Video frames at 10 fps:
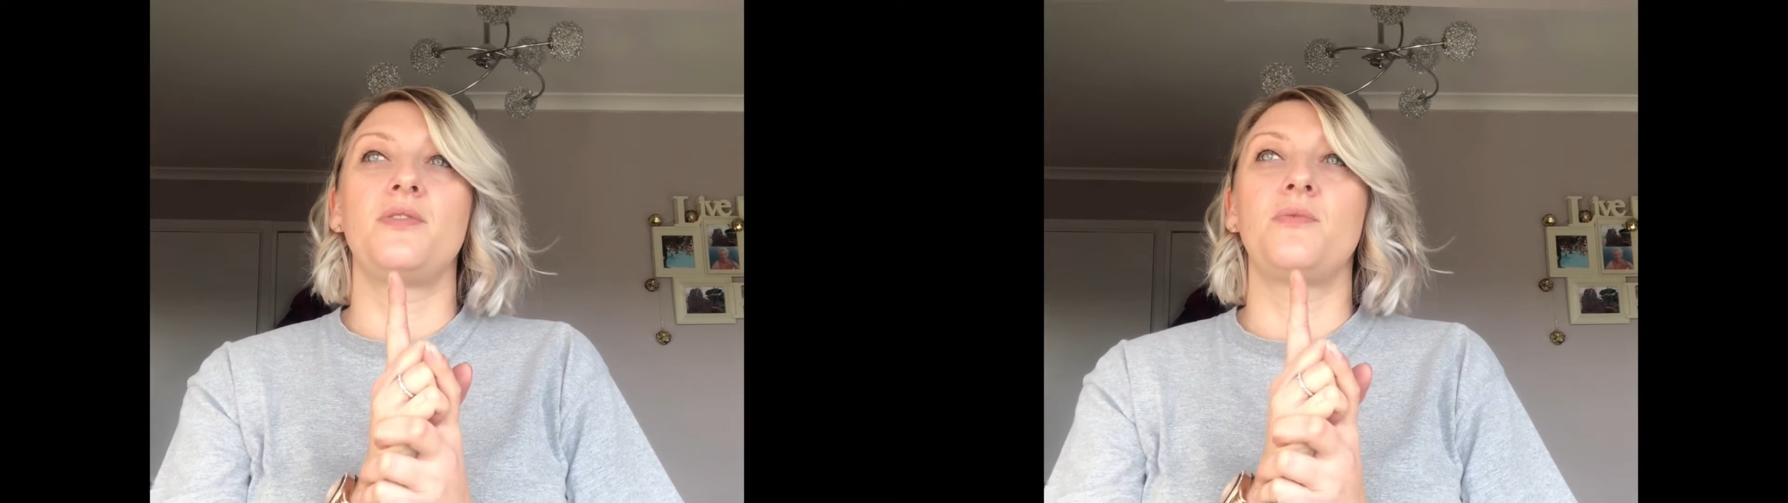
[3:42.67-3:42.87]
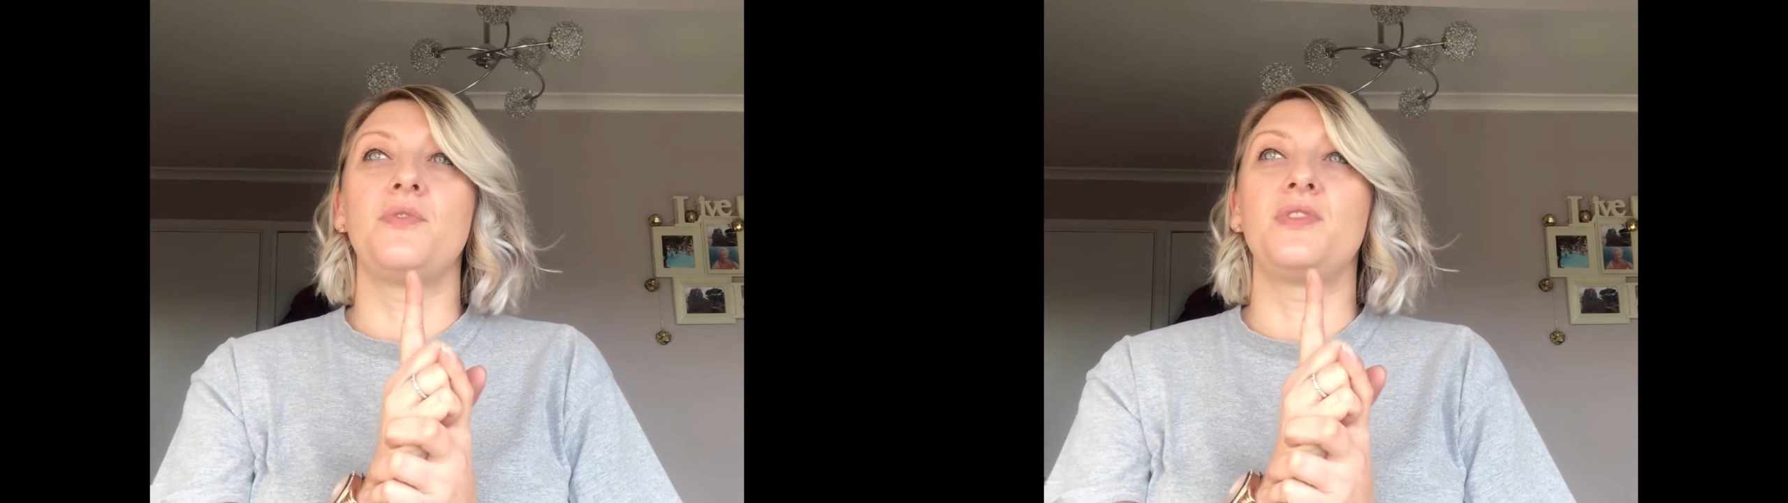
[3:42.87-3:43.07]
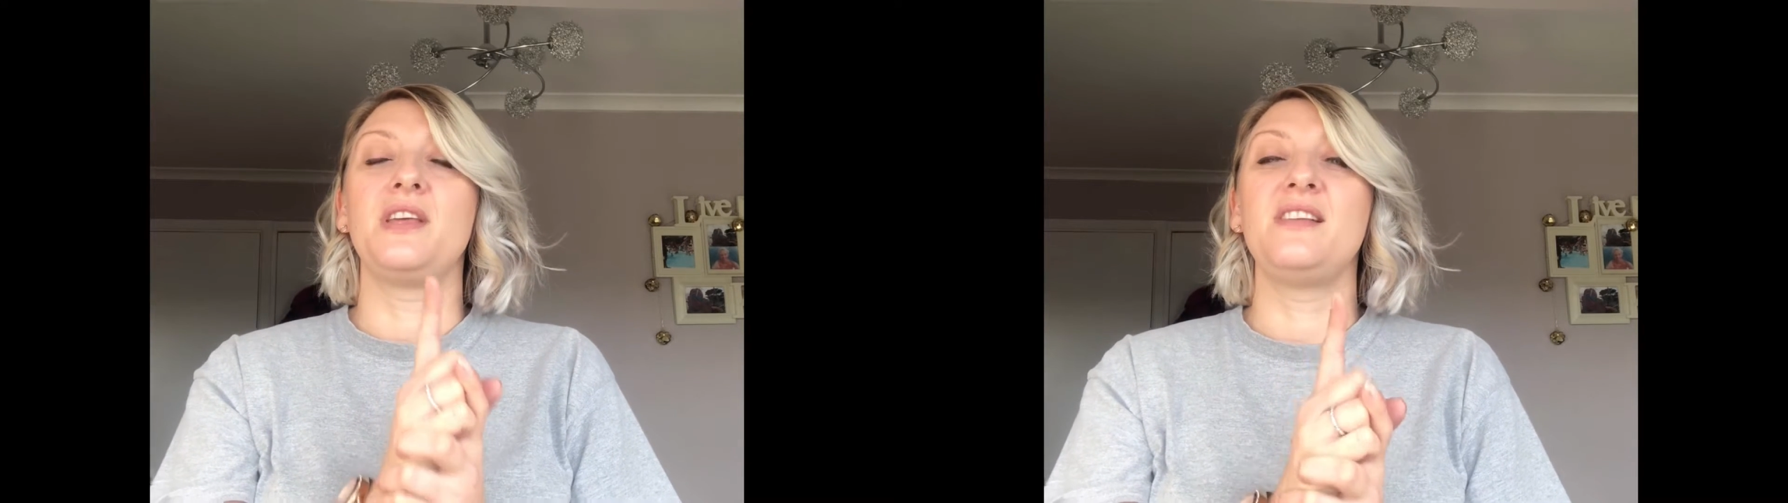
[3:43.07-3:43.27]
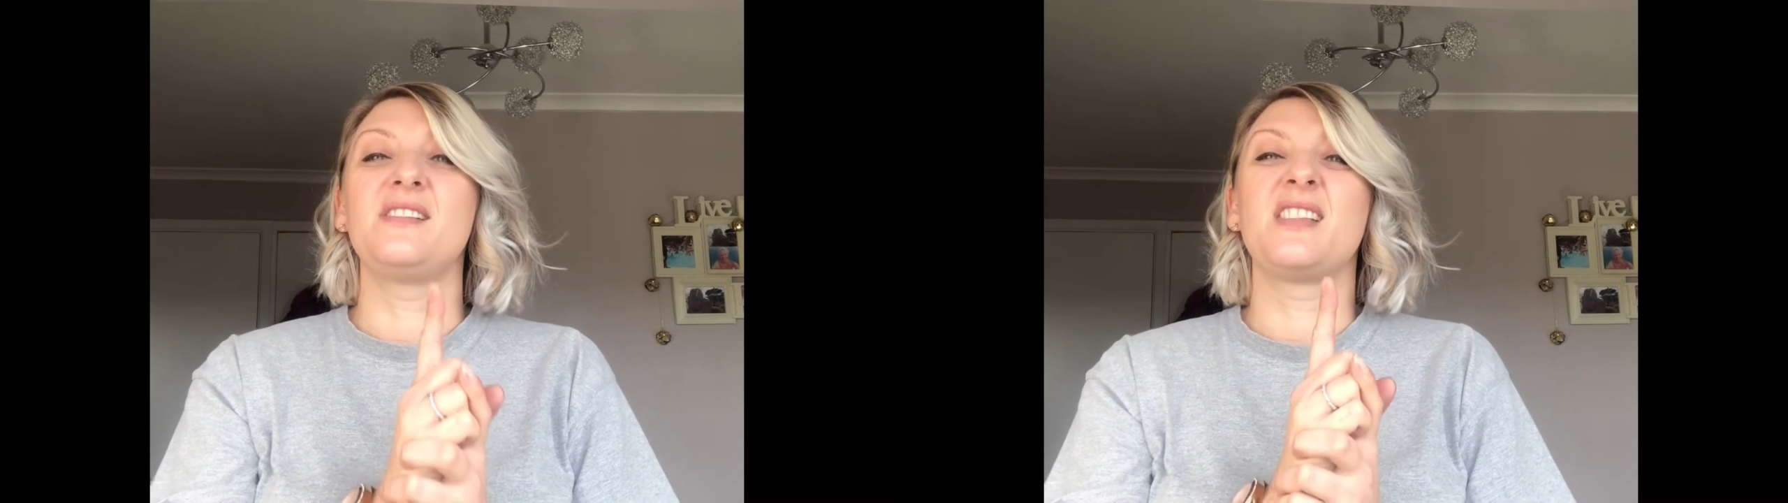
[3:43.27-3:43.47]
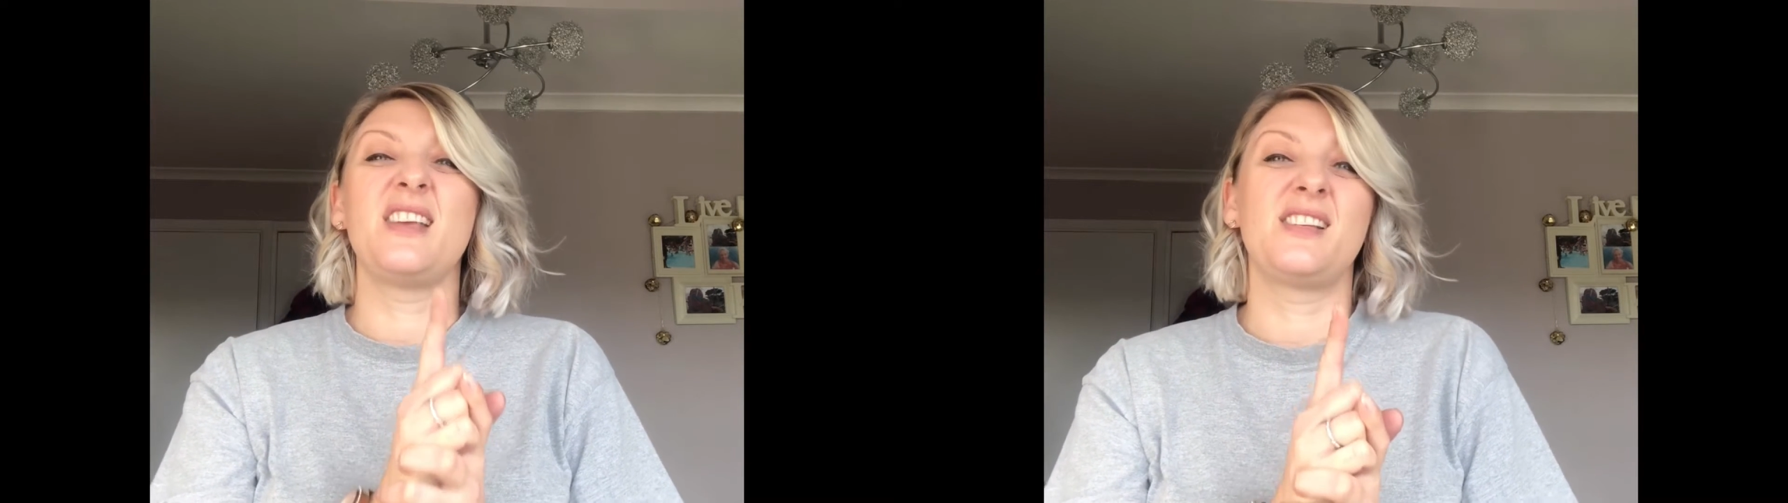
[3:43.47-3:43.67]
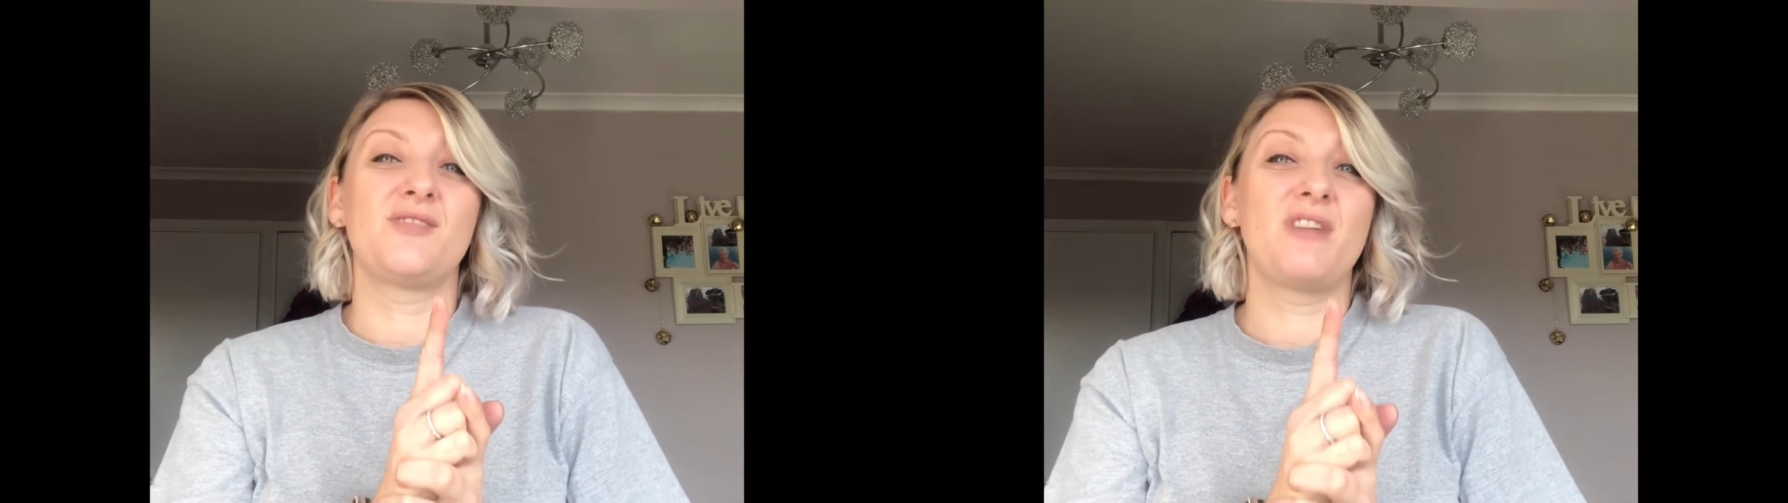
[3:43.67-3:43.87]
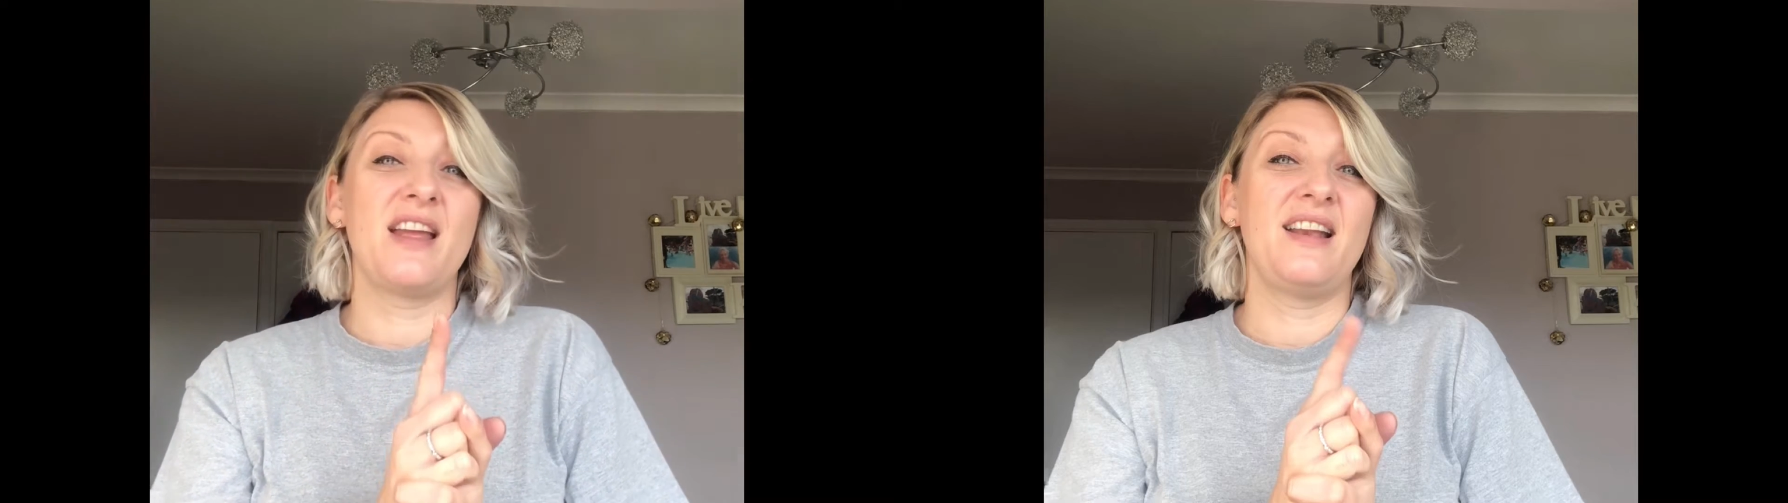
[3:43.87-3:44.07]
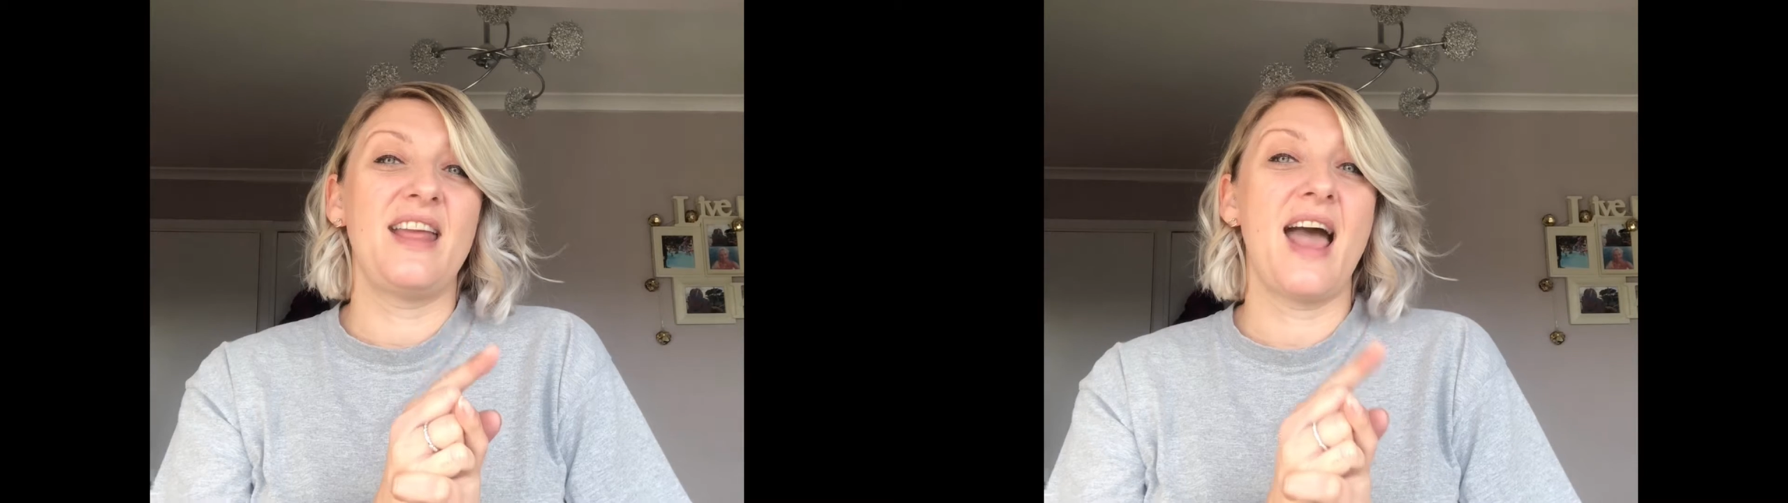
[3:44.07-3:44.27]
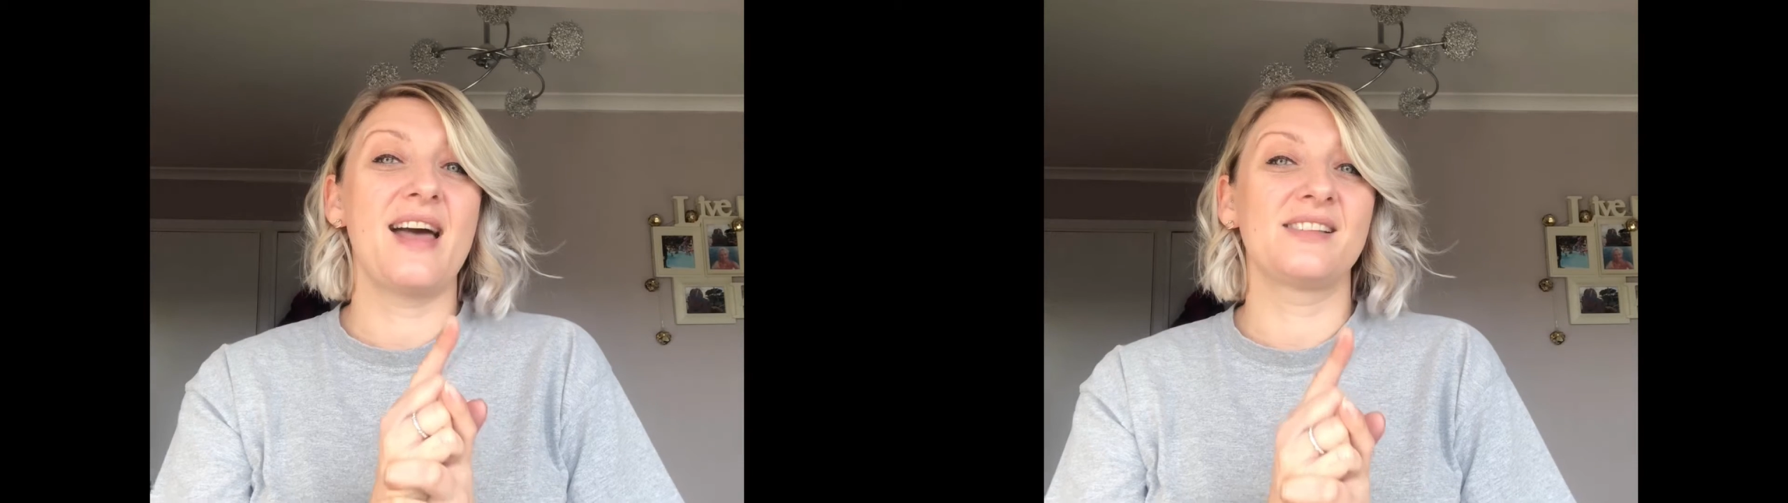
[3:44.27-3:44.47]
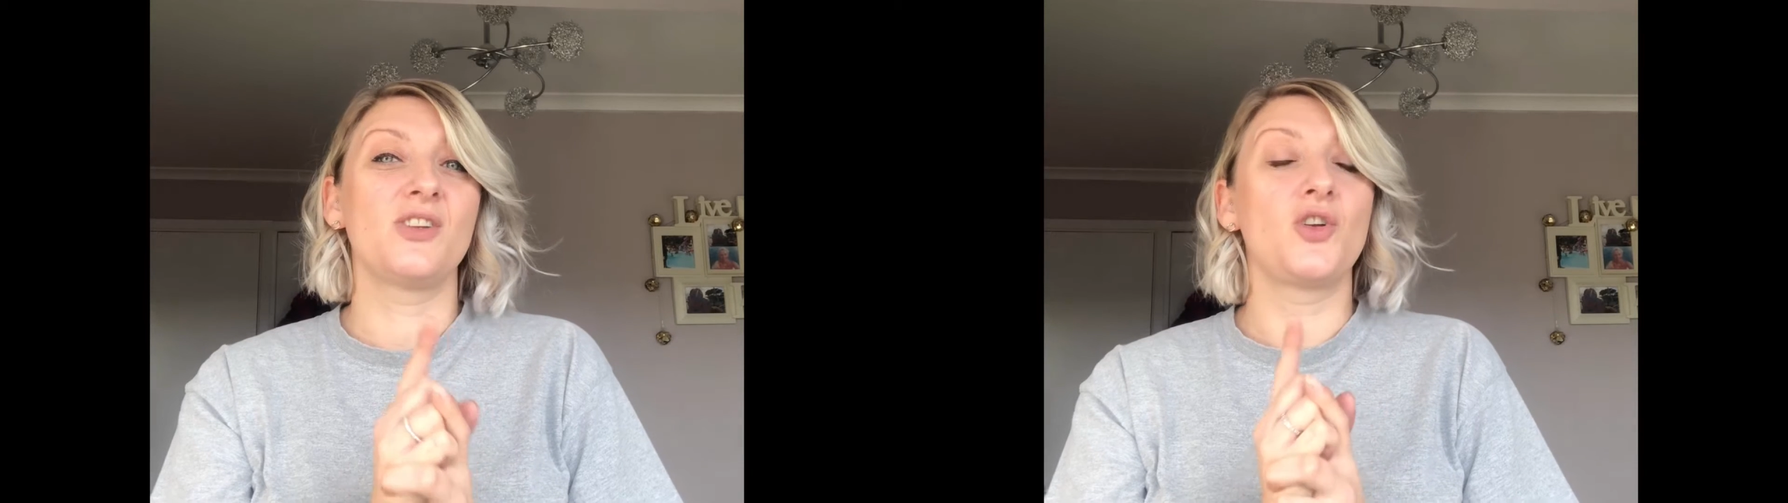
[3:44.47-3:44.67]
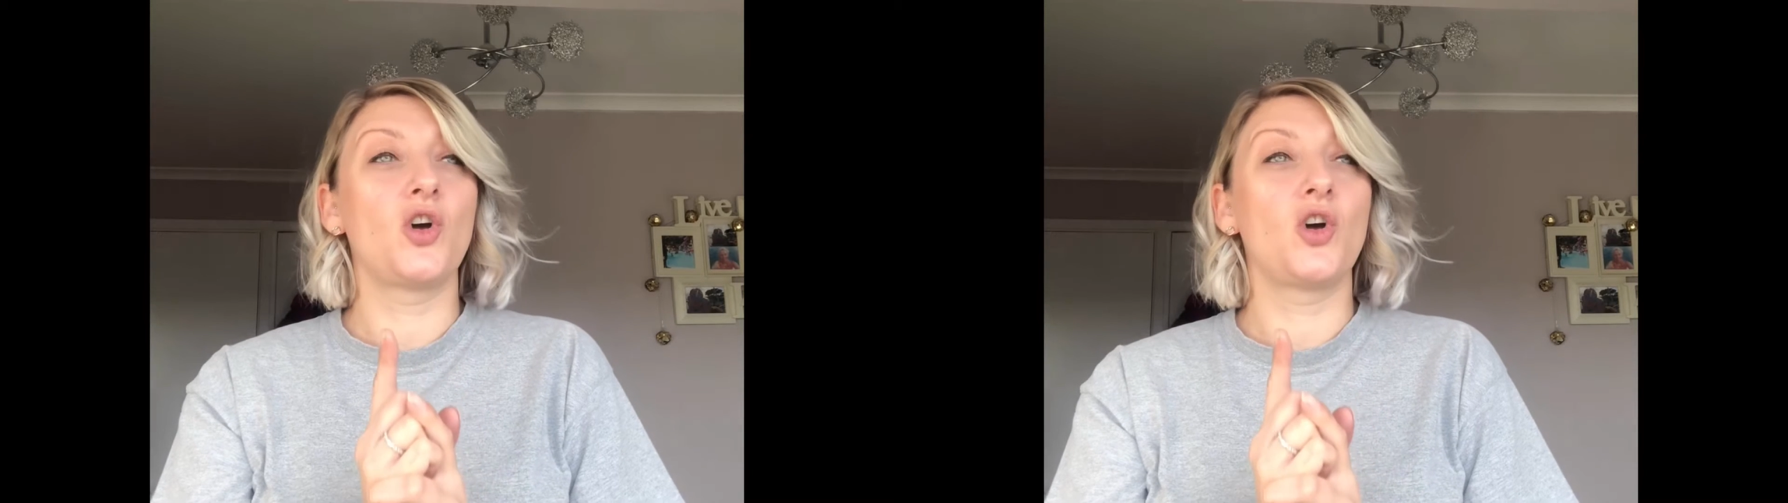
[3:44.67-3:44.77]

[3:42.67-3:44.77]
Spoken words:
this really hasn't